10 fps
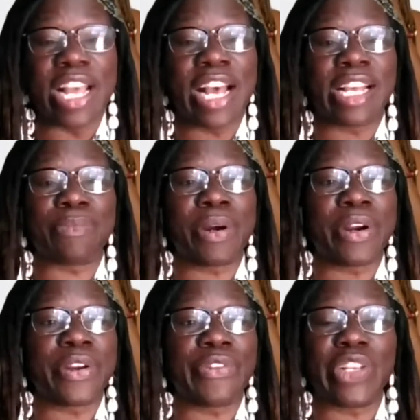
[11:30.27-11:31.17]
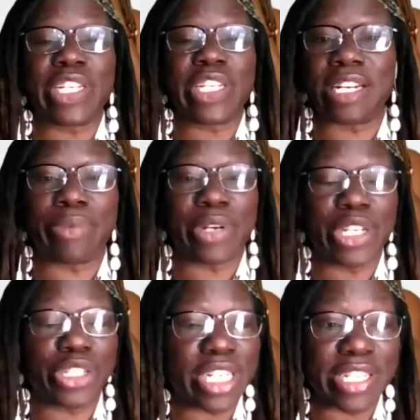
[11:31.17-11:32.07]
as part of the
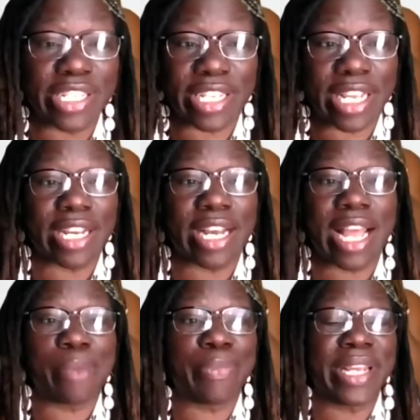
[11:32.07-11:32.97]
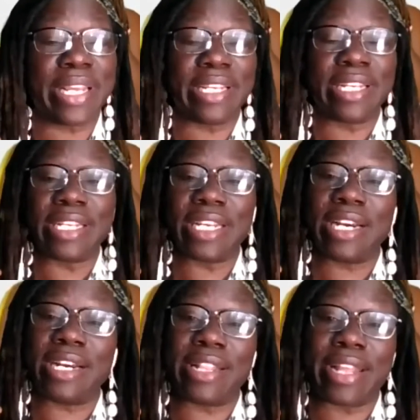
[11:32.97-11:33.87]
celebrations happening
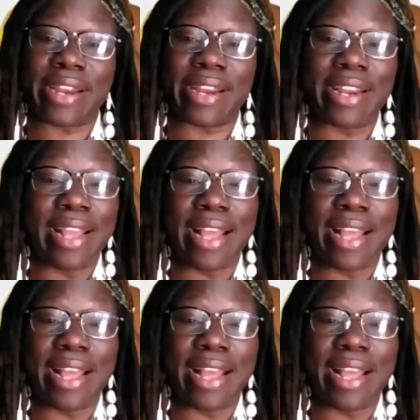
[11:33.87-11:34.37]
there.